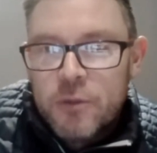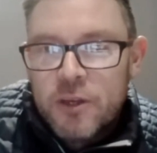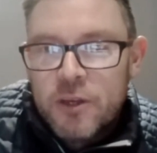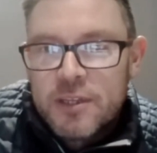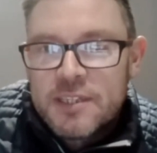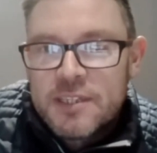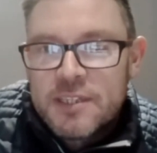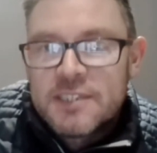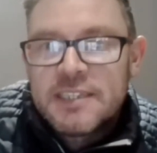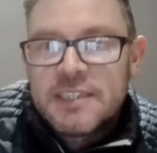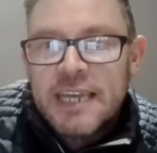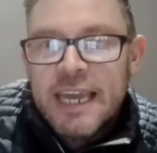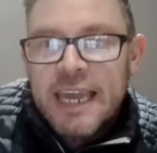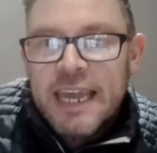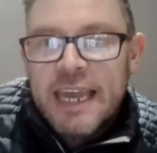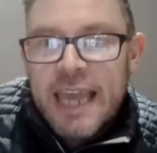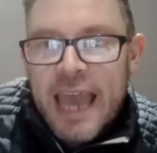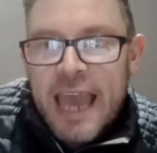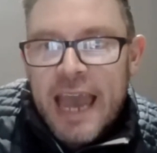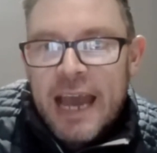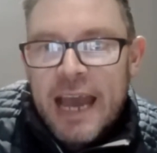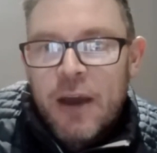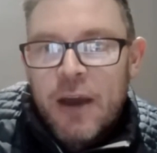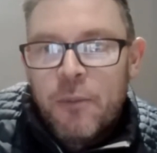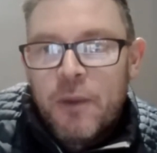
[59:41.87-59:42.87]
you can see
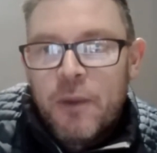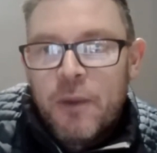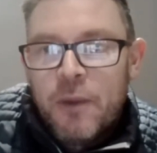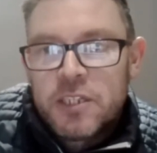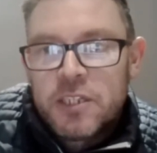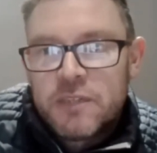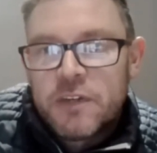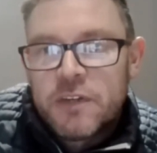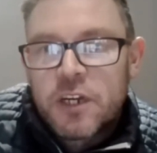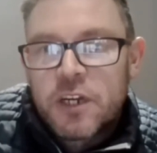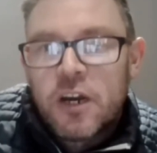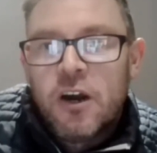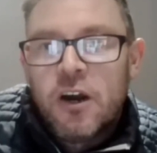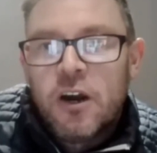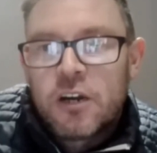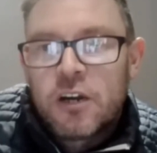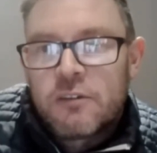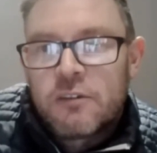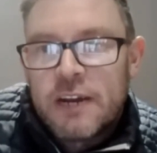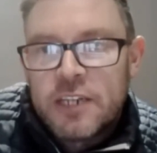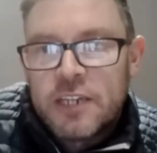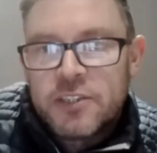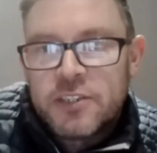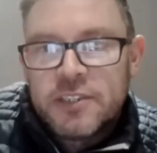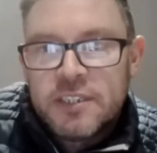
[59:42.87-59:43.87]
how much of a car
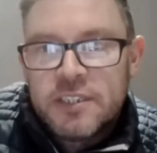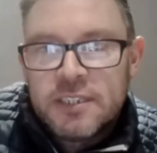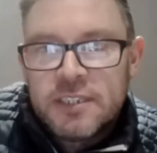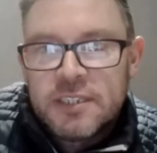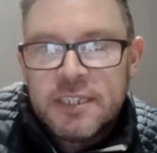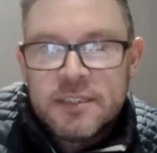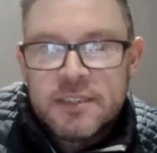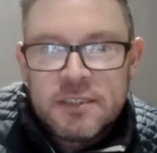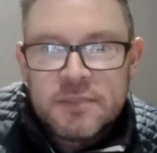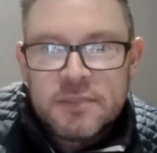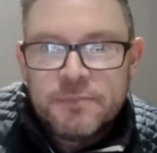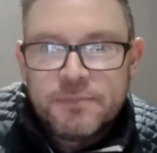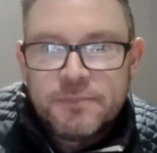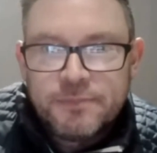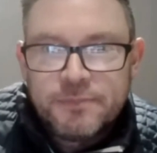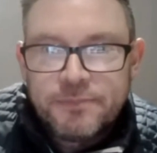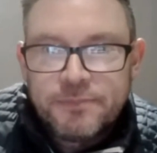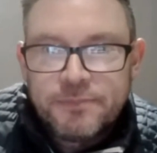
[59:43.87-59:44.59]
crash this is.